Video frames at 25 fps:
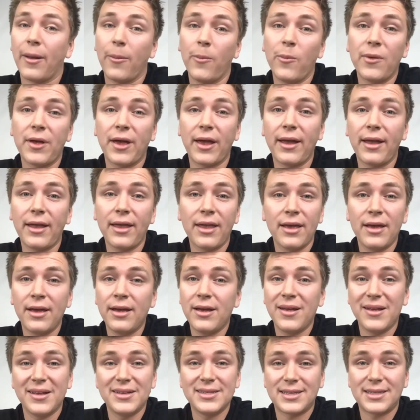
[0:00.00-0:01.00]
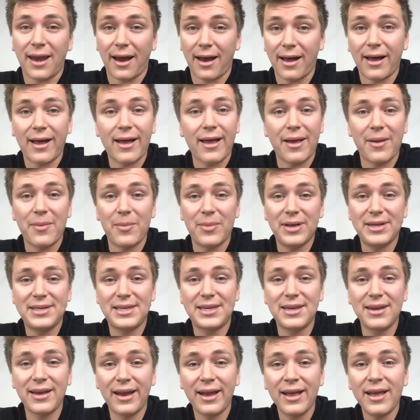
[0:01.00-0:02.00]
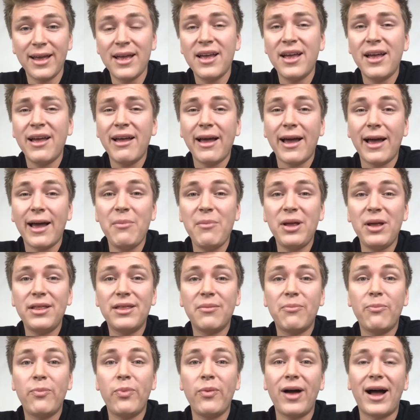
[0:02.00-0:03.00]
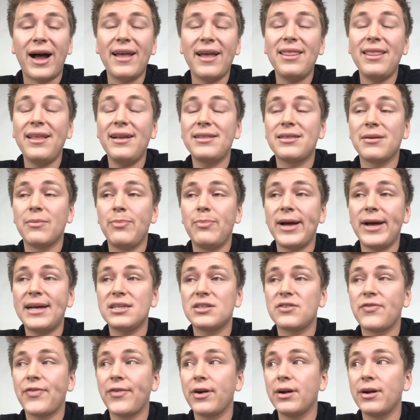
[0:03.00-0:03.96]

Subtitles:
Like, time is like, I mean, I think the best for